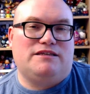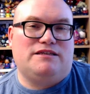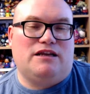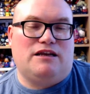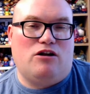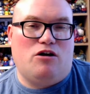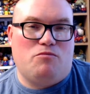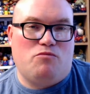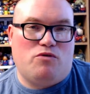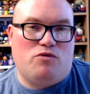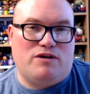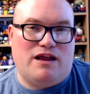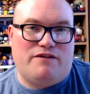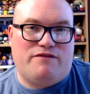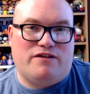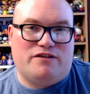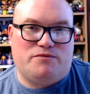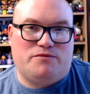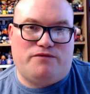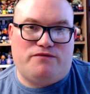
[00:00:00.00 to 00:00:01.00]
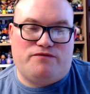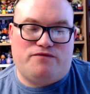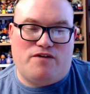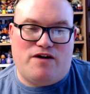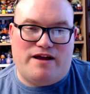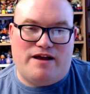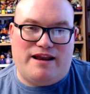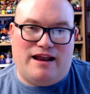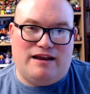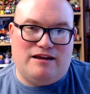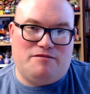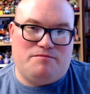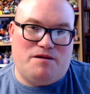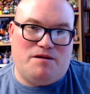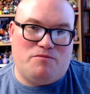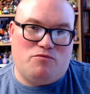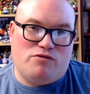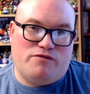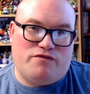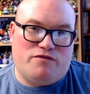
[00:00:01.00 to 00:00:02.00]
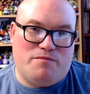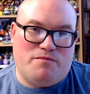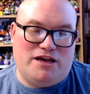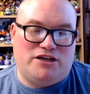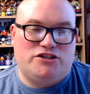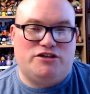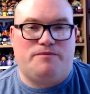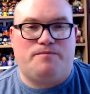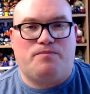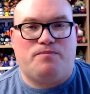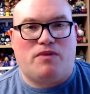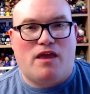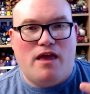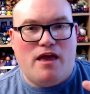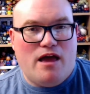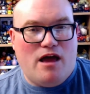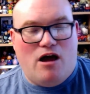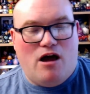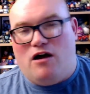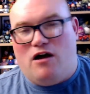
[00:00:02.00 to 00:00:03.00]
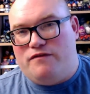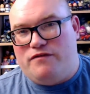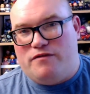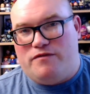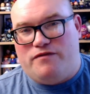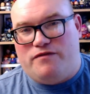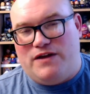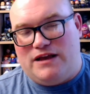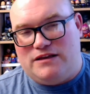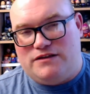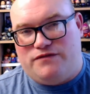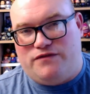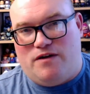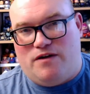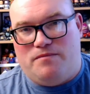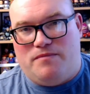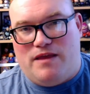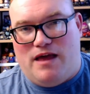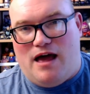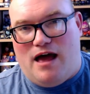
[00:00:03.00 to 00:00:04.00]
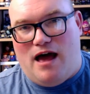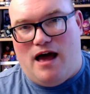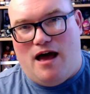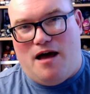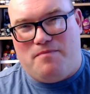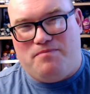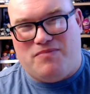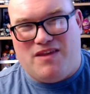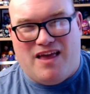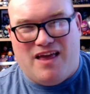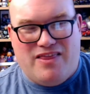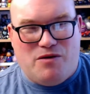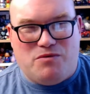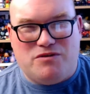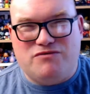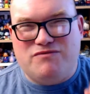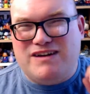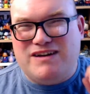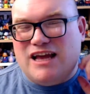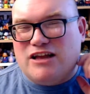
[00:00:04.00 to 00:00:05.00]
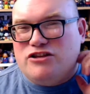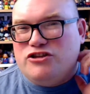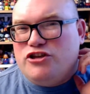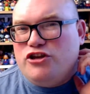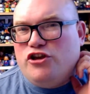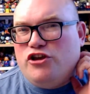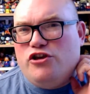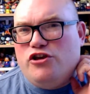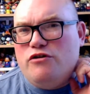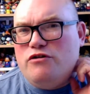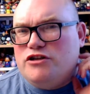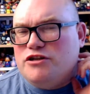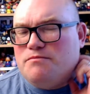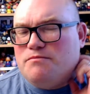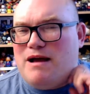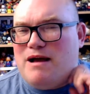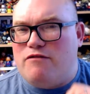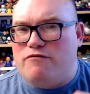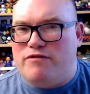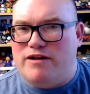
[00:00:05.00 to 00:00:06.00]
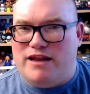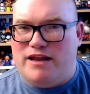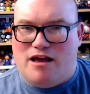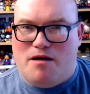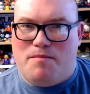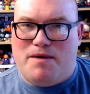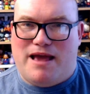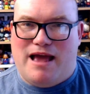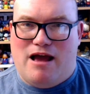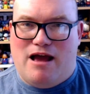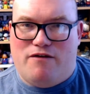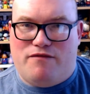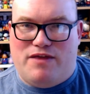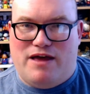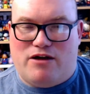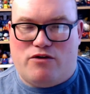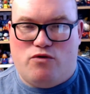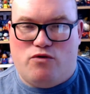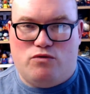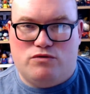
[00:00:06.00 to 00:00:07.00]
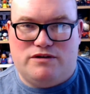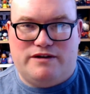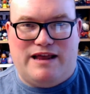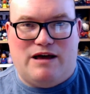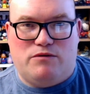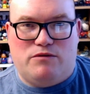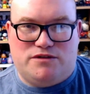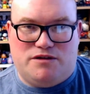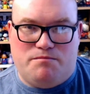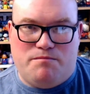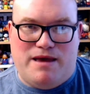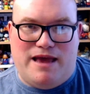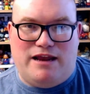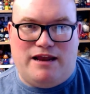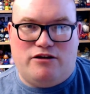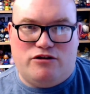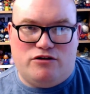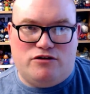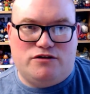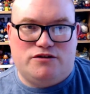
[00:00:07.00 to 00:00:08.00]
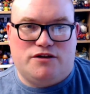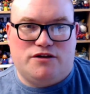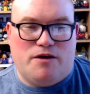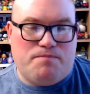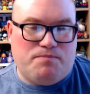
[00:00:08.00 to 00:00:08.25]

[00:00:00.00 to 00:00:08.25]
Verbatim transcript: a lot more depth as we find out a little bit more information. Other things from that, um, there wasn't really a huge amount really coming out of that quarter. That was the main news.